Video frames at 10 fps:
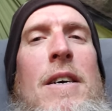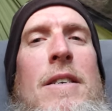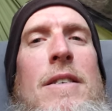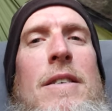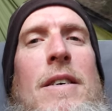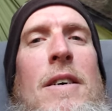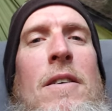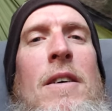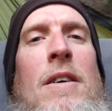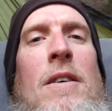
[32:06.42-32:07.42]
So
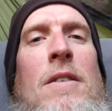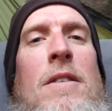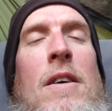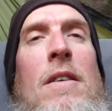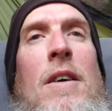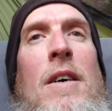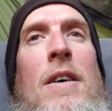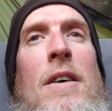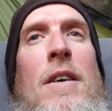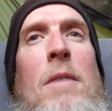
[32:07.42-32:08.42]
I took
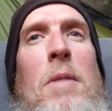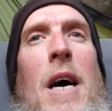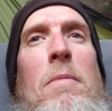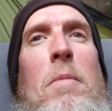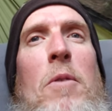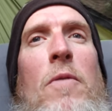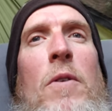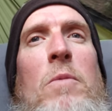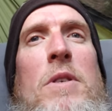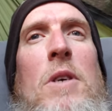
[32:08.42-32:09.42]
a couple of
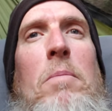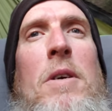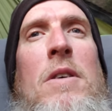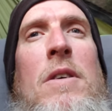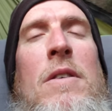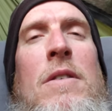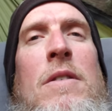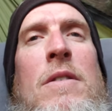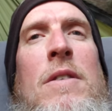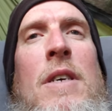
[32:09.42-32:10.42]
ibuprofen with supper,
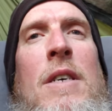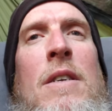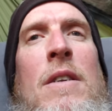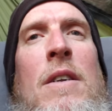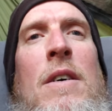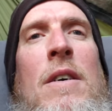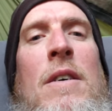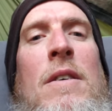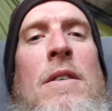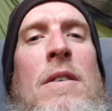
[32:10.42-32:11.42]
and uh,
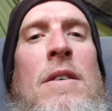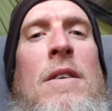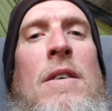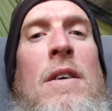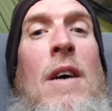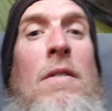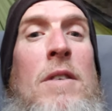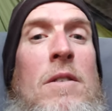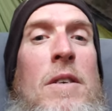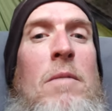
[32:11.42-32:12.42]

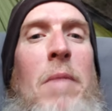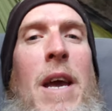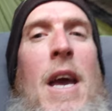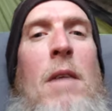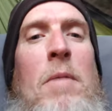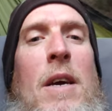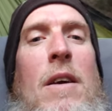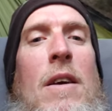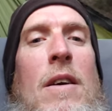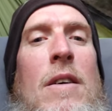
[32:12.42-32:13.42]
obviously in my hammock,
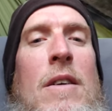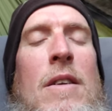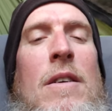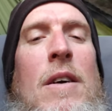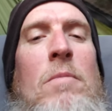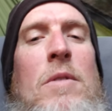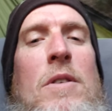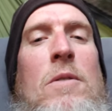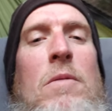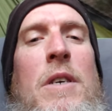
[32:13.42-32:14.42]
I'm
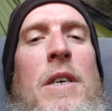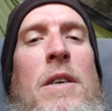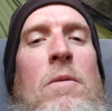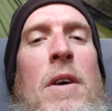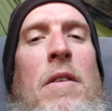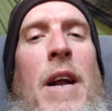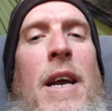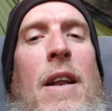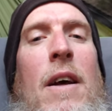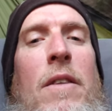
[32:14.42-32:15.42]
situated in a way that I
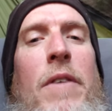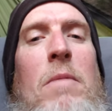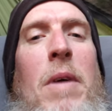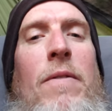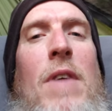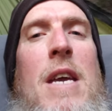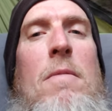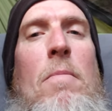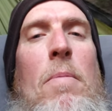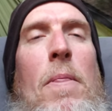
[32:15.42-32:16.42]
can elevate my feet.
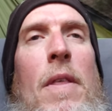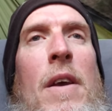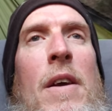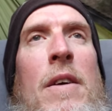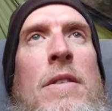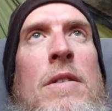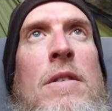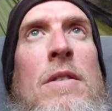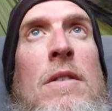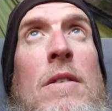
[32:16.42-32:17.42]
And so